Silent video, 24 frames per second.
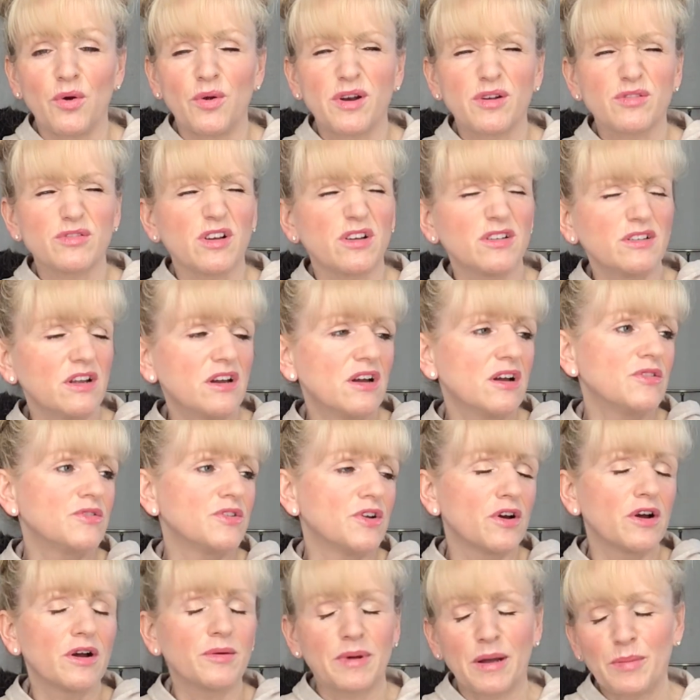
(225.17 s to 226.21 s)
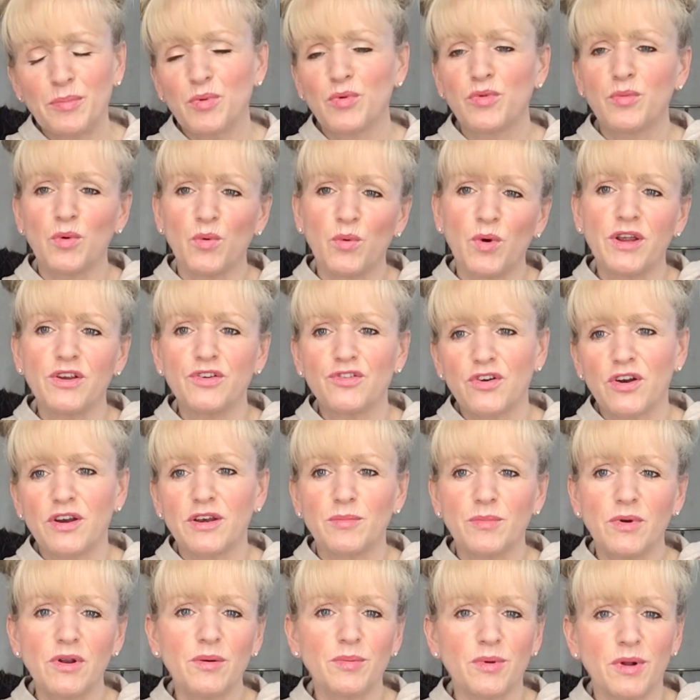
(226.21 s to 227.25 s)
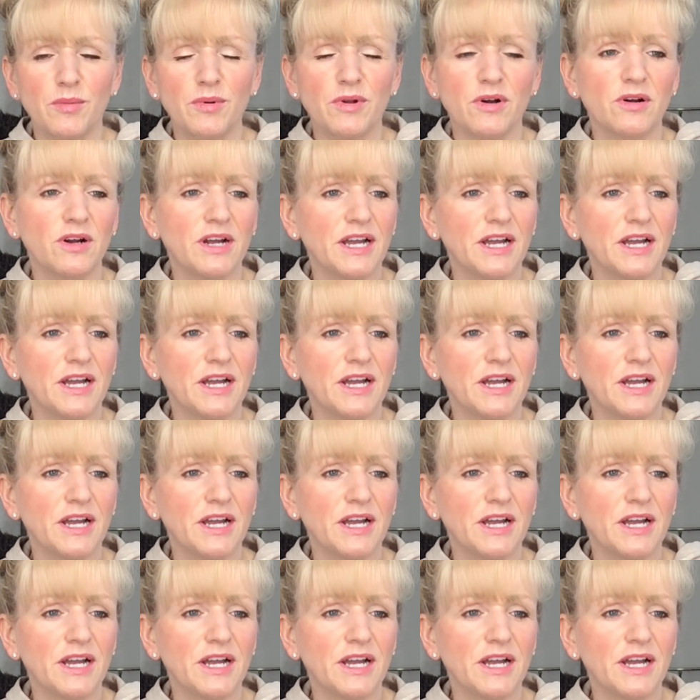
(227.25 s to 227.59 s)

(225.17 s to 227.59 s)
And I was like, no, I'm happy with my weight training, blah, blah, blah.